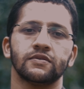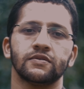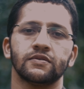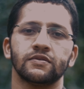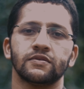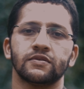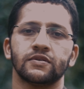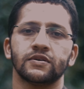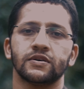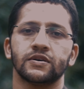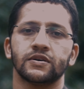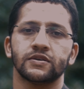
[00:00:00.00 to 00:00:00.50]

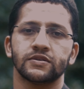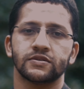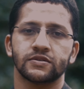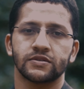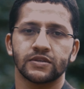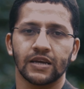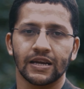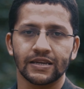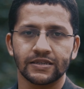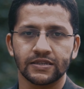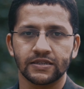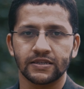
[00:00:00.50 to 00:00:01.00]
the
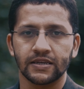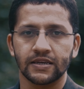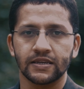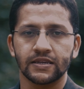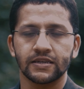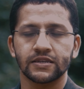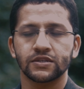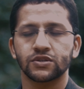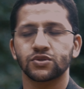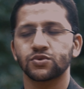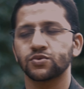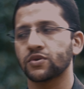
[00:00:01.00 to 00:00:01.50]

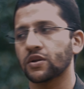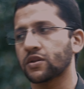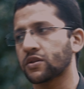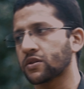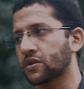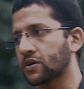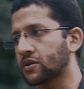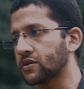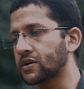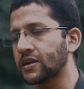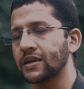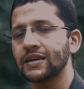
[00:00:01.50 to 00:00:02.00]
Sagittarius to the
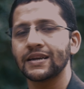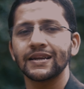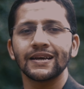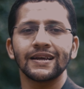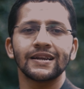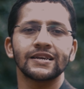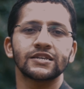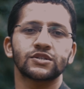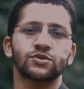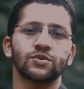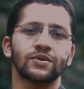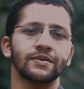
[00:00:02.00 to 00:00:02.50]
13
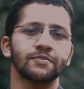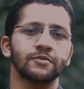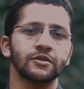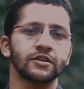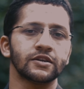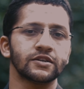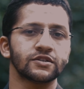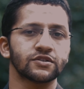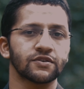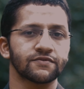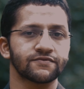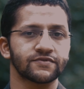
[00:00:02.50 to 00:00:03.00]
degrees 20
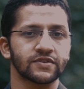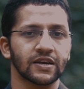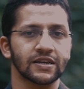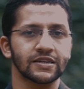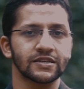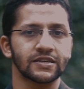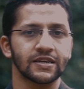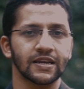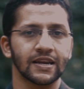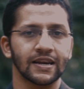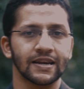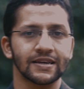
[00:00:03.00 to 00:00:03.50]
minutes of
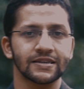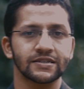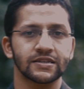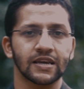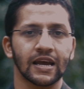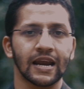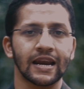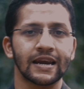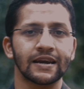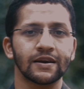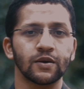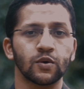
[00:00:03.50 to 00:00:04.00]
Sagittarius
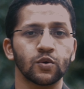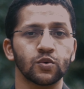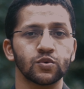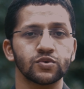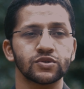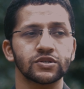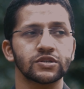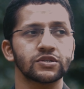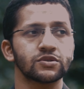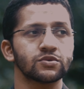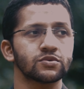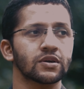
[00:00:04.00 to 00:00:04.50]
and
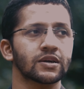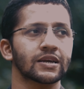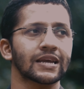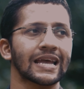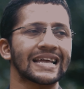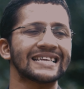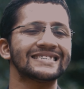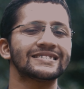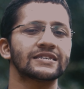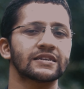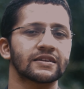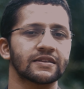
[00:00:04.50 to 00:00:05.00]
goes into the
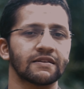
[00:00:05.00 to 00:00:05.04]
Cancer